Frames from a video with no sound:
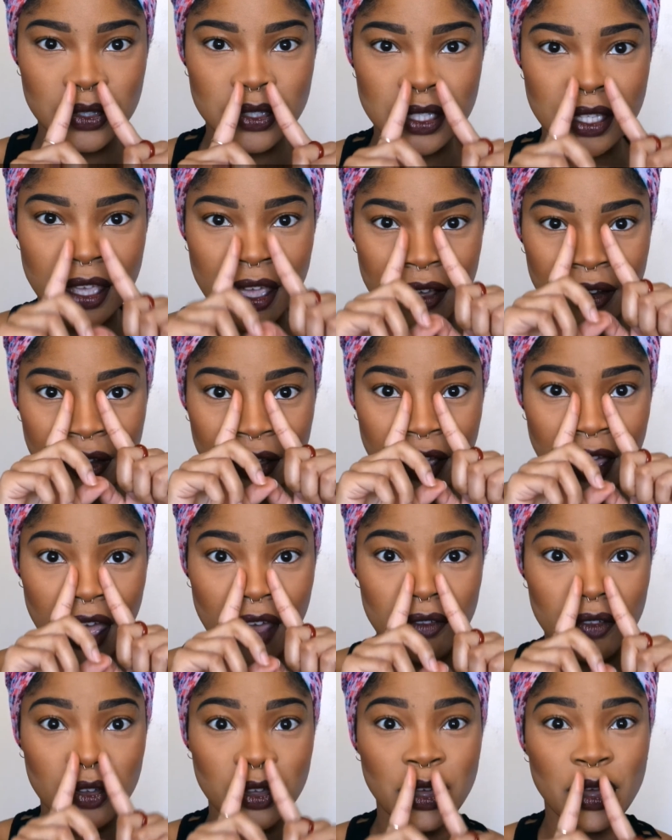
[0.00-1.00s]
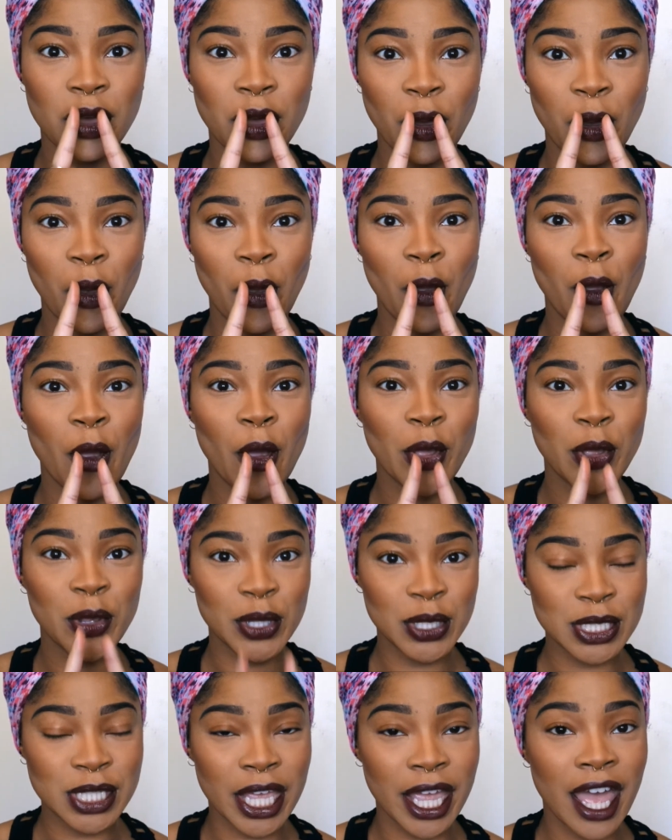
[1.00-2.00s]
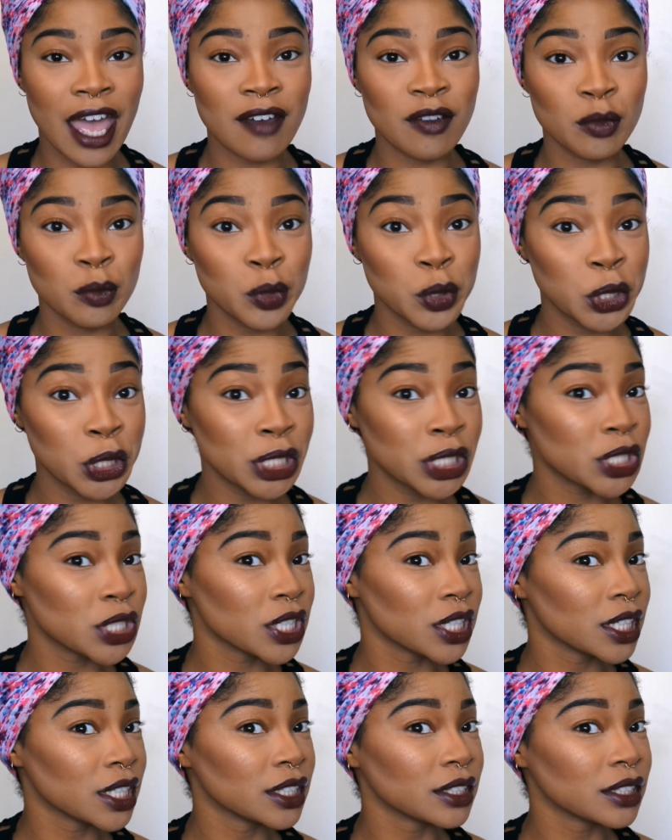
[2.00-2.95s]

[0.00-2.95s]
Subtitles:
see how now I have a, looks like I have a bridge.